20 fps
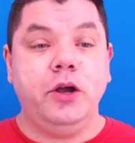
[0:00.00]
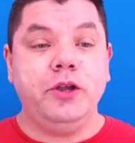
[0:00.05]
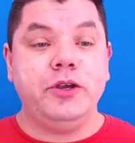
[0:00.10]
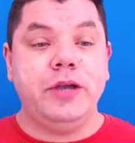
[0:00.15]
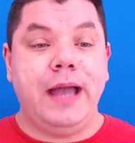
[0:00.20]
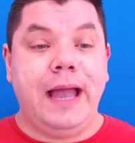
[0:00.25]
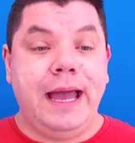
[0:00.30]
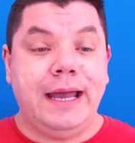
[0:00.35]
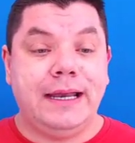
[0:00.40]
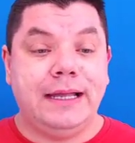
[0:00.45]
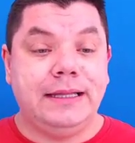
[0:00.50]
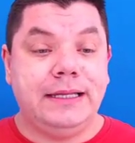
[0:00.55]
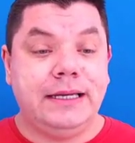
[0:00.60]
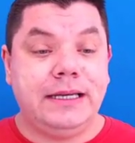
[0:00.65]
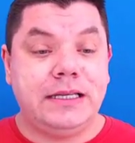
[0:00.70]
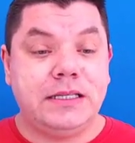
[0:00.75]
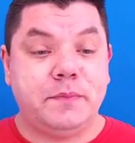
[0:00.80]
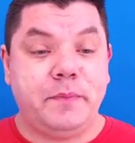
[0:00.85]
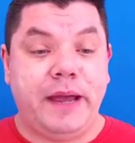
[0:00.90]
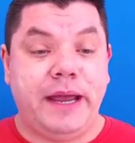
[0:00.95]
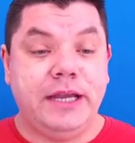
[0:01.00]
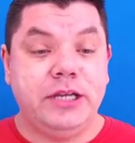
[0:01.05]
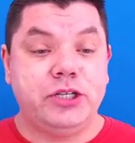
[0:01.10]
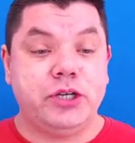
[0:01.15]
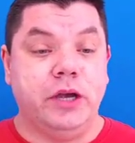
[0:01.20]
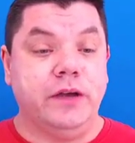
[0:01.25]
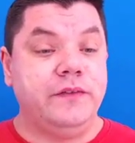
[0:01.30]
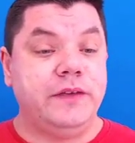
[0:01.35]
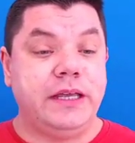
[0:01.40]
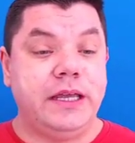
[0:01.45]
on your analytics page
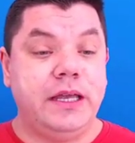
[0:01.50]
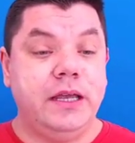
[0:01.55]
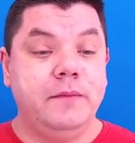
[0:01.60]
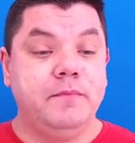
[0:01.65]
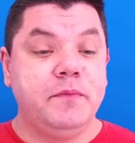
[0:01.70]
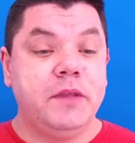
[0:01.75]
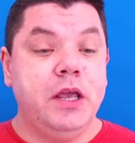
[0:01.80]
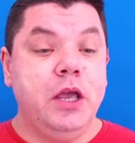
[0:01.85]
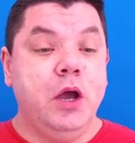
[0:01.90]
over here,